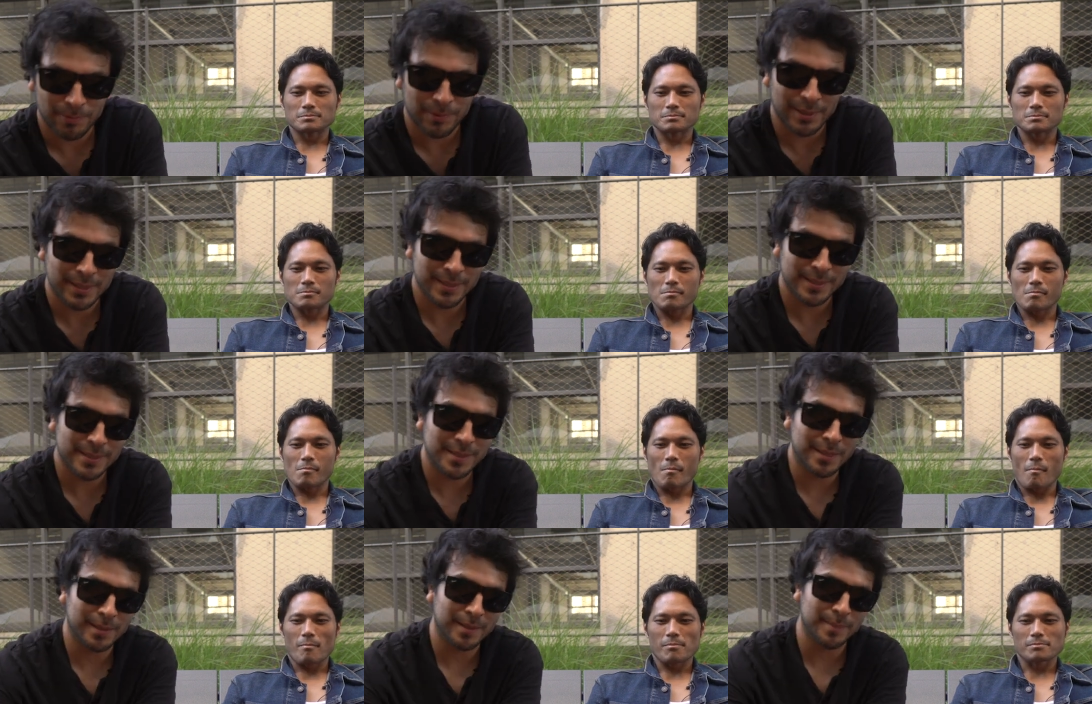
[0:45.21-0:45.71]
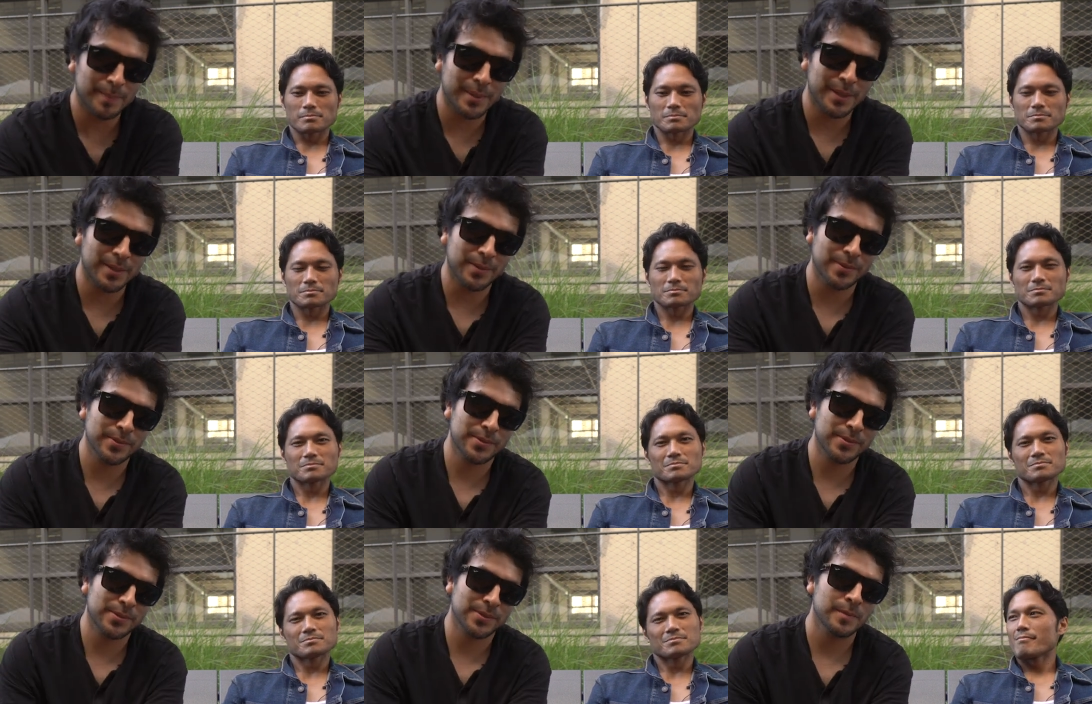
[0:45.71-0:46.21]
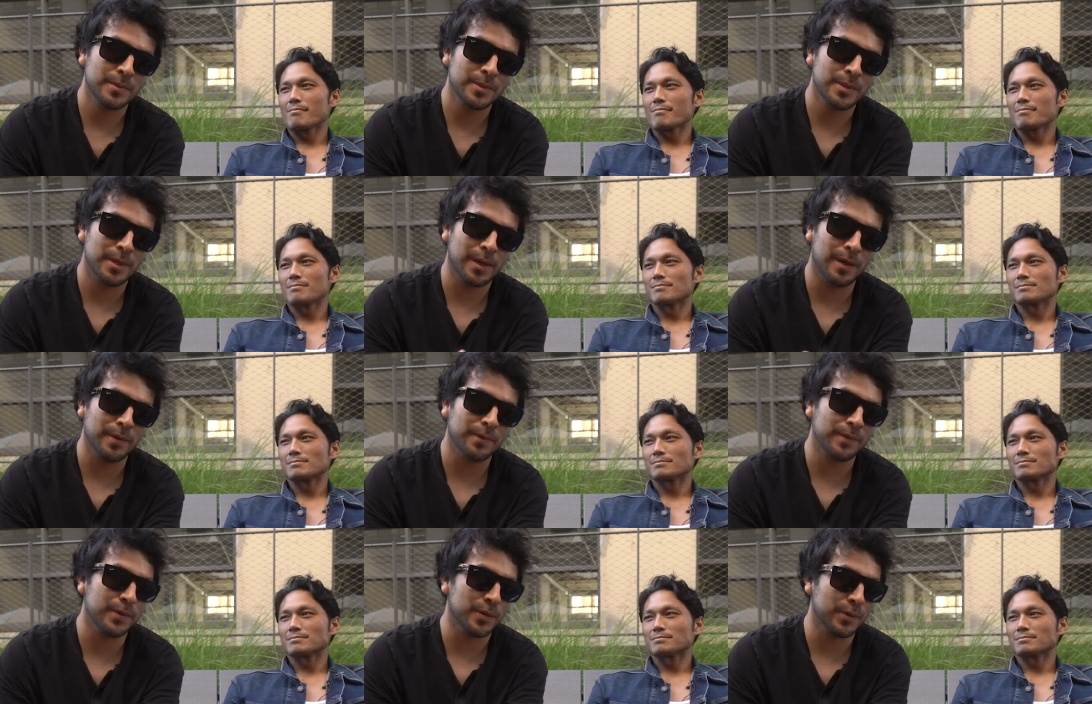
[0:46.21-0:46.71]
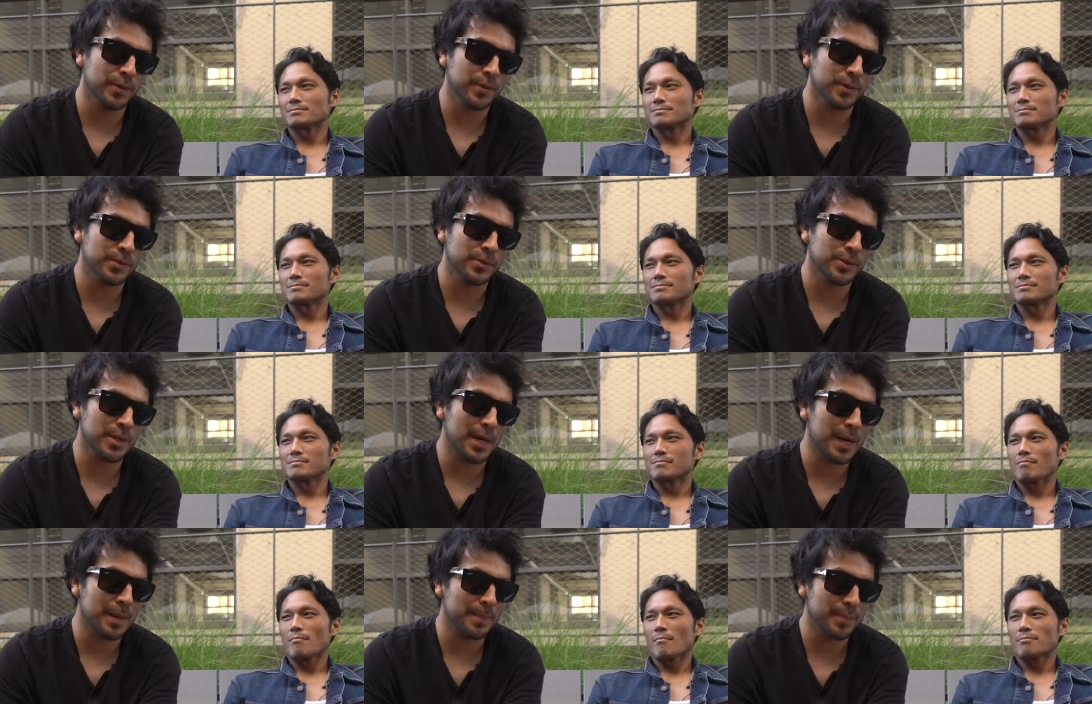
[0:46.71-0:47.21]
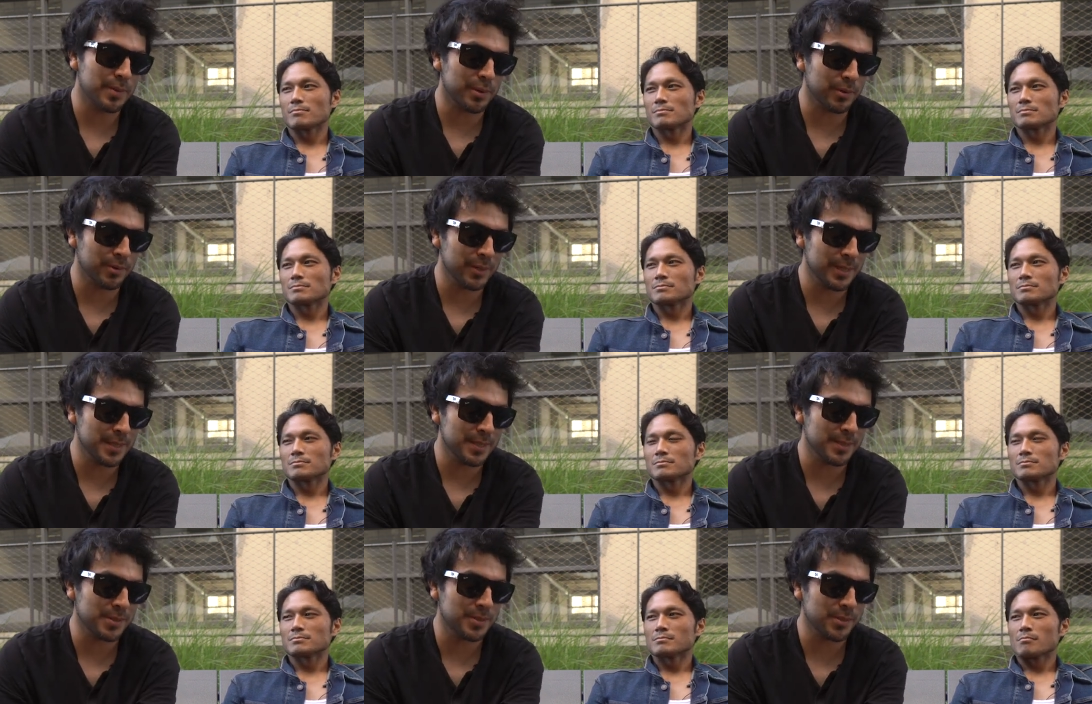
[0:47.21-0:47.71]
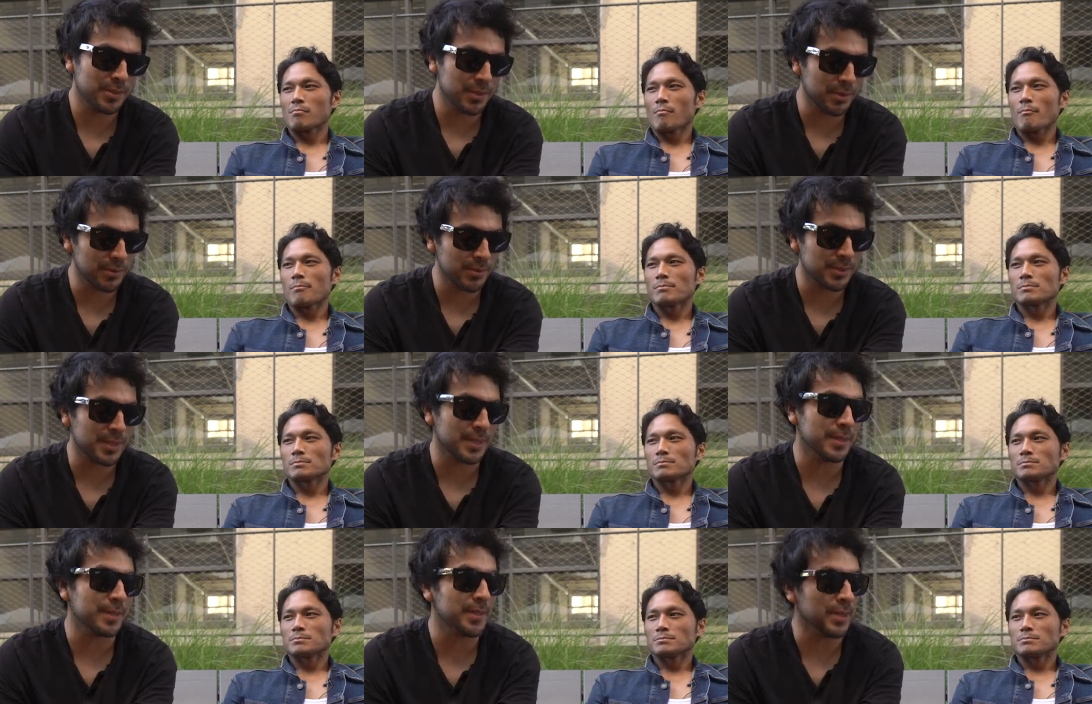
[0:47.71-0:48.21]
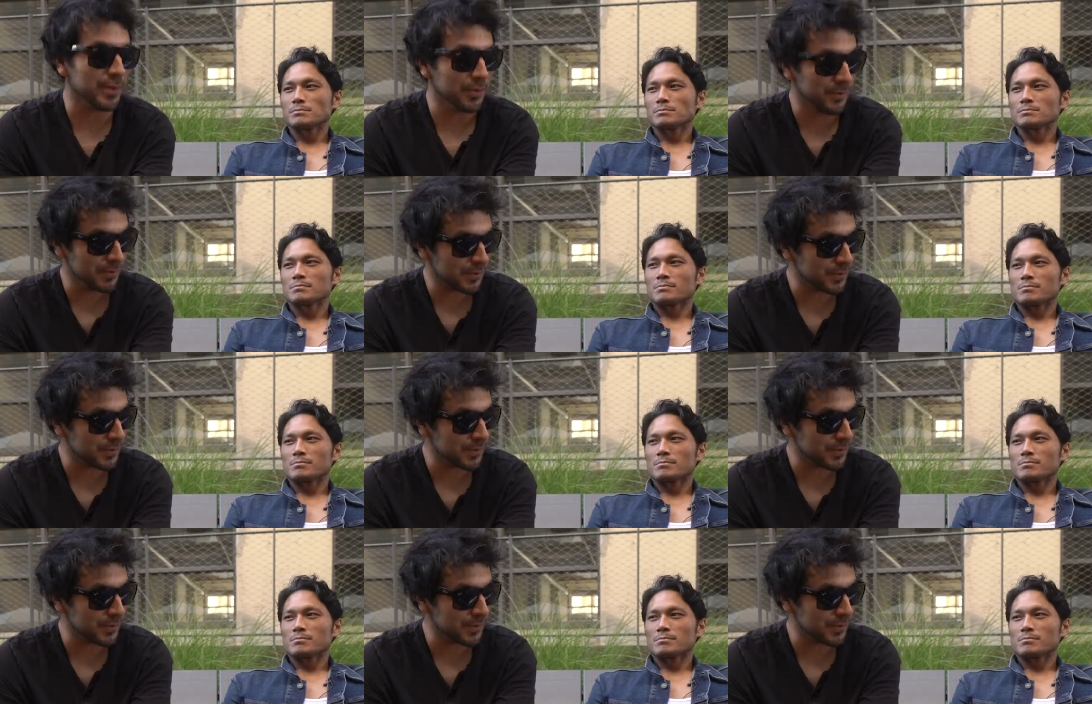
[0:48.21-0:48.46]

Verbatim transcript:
Speaker 1: want to talk about of your top threes, do's and don'ts.